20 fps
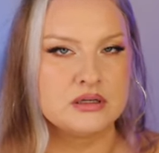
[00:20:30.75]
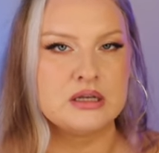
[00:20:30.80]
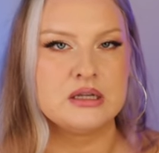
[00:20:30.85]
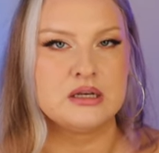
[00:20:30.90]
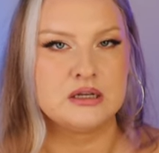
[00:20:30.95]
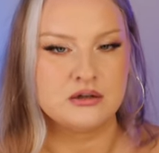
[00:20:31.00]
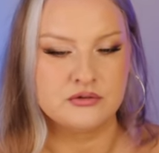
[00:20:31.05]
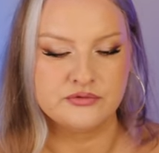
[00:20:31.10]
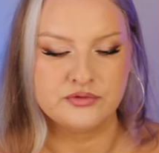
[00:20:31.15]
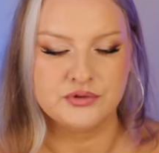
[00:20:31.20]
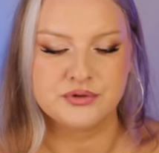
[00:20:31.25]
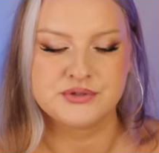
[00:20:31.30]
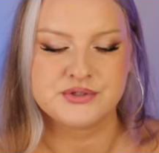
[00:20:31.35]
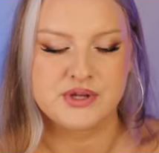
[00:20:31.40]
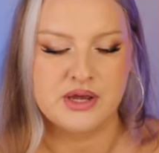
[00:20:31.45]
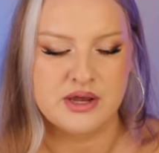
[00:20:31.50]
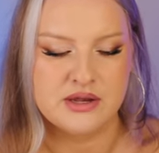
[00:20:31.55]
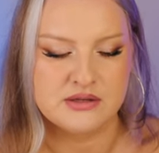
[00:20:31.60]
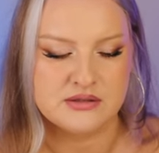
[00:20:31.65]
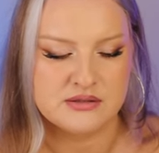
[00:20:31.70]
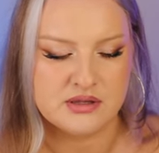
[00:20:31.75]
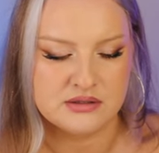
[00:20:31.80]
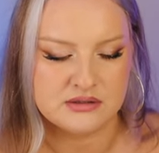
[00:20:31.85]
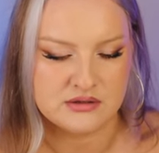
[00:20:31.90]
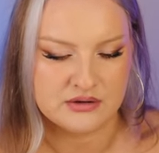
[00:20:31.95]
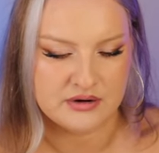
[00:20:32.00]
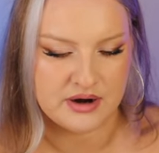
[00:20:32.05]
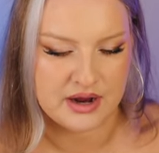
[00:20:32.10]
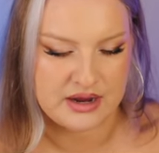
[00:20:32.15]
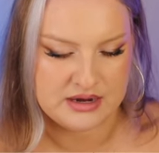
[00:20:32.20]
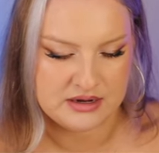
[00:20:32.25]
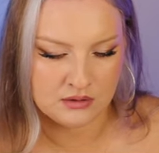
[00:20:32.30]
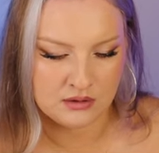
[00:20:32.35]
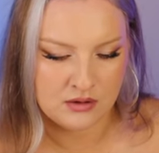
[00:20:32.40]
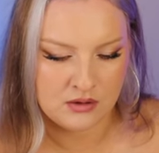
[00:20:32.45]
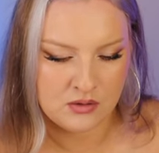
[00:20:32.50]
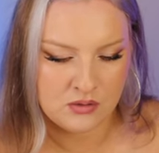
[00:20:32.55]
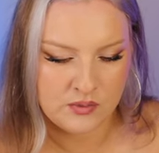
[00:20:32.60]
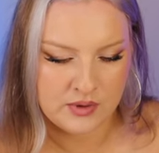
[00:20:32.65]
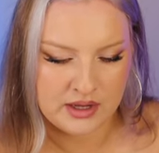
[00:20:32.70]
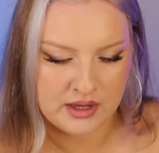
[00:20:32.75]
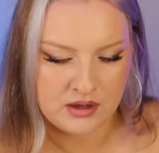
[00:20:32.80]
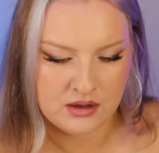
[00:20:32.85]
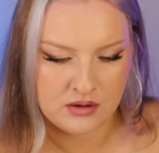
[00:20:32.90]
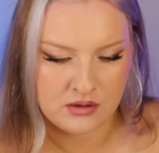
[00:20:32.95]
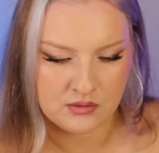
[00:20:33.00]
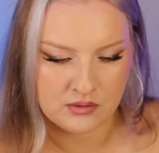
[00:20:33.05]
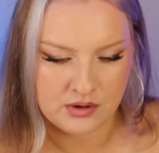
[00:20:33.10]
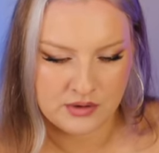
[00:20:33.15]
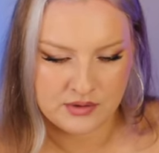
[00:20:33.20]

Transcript: getting a full size. That's all right. Oh, wow.